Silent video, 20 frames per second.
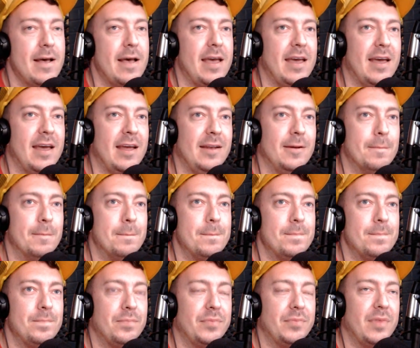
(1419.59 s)
And
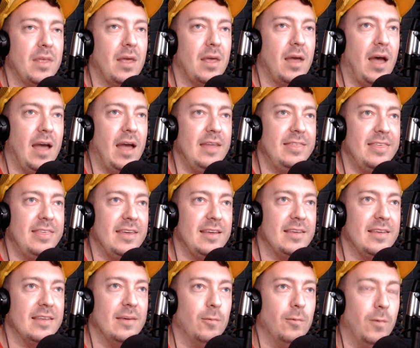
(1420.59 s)
I
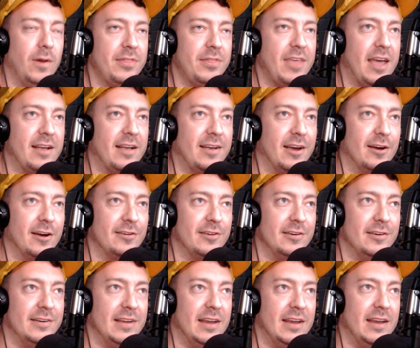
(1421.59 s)
think what that
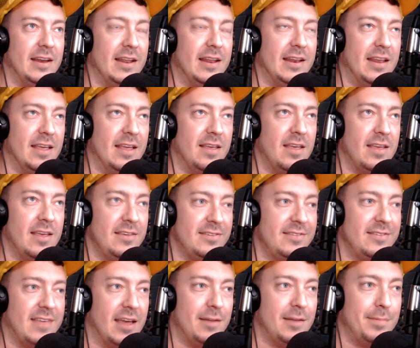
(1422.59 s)
character did in
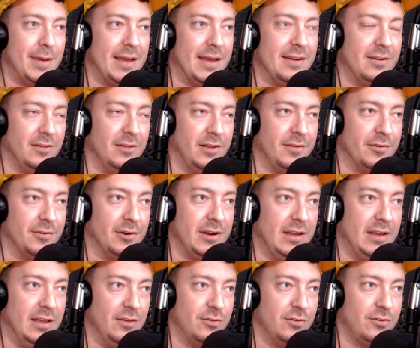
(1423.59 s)
his deadpan
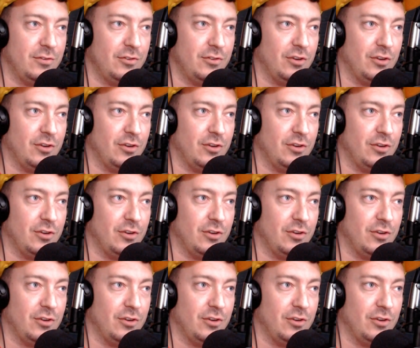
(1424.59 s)
delivery is